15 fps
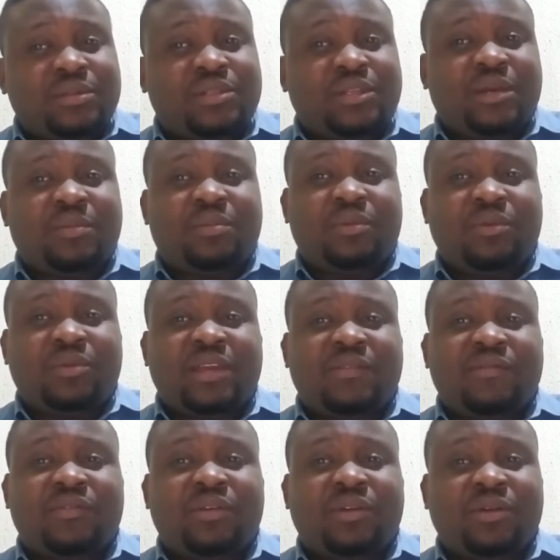Stop
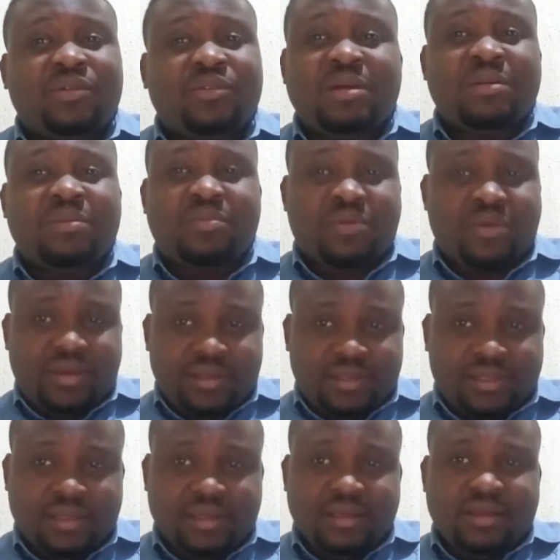looking for human praise.